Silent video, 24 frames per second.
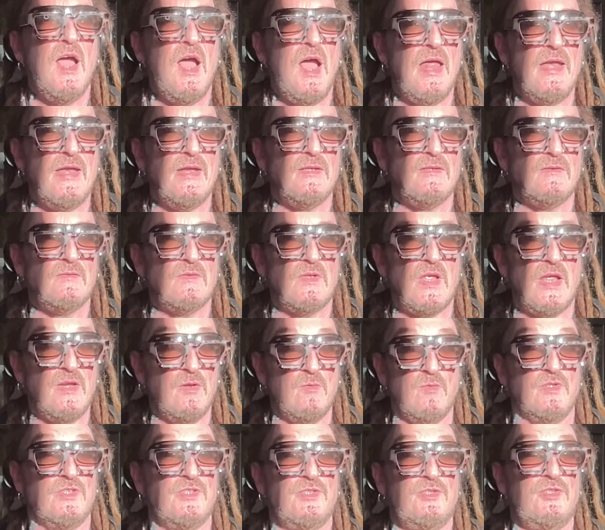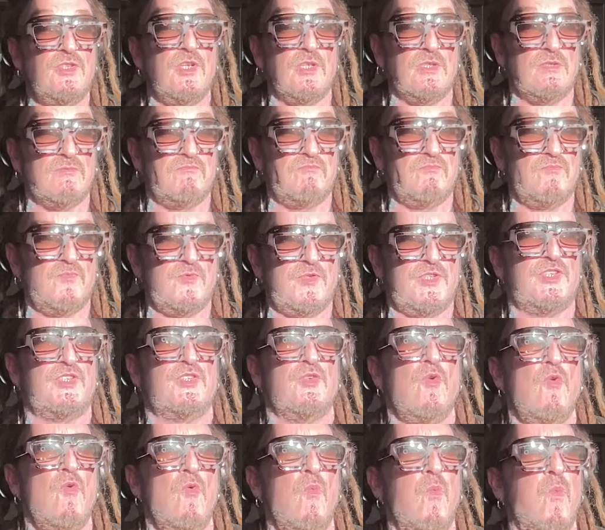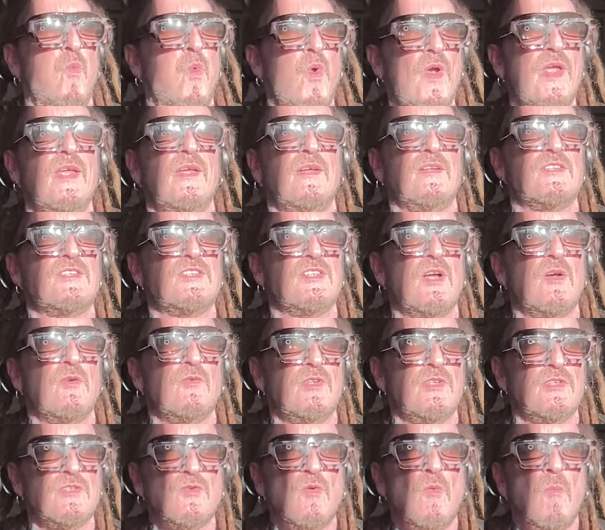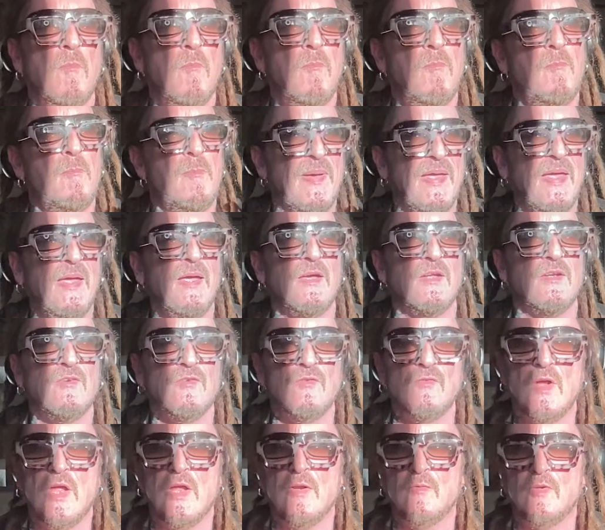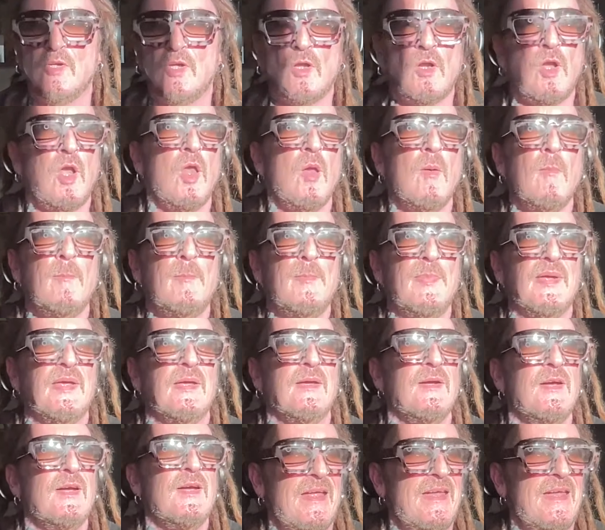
And it was just so weird sounding, so big and clumpy.